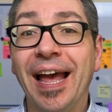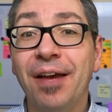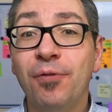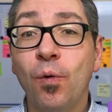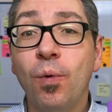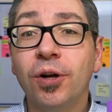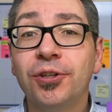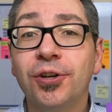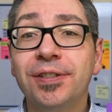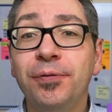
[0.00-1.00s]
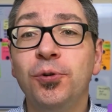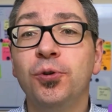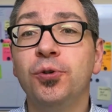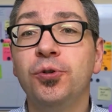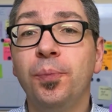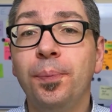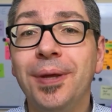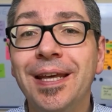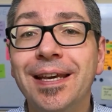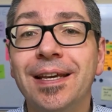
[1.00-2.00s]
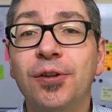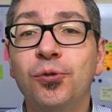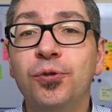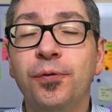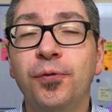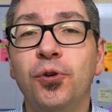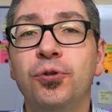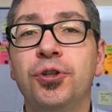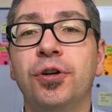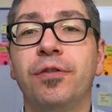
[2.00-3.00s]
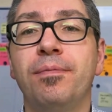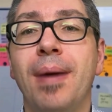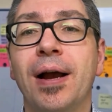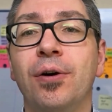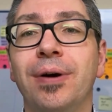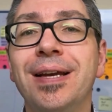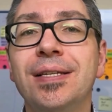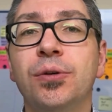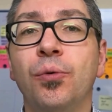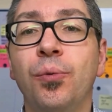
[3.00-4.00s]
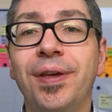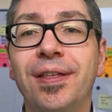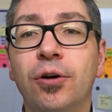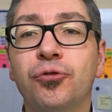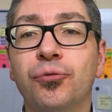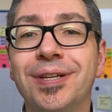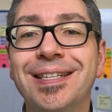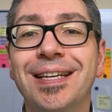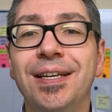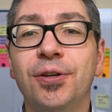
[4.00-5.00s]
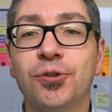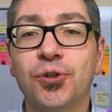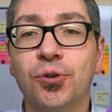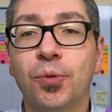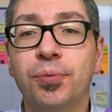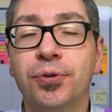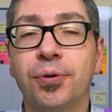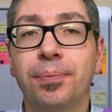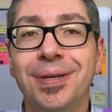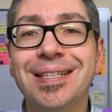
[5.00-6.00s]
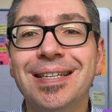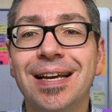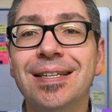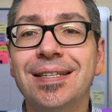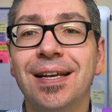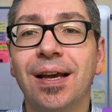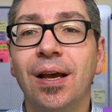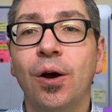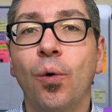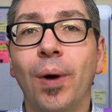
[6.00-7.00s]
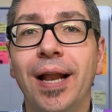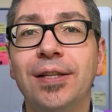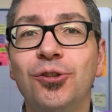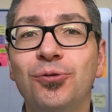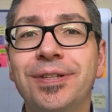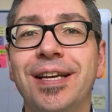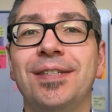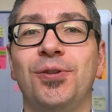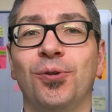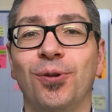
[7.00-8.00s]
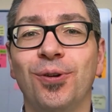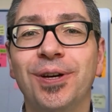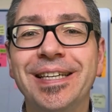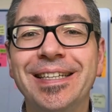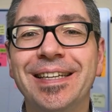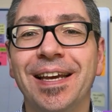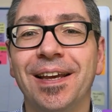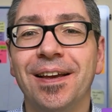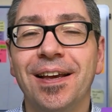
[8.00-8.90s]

Ever wondered if you could peek into the future of macOS without risking your solopreneur business? Well, today's your lucky day.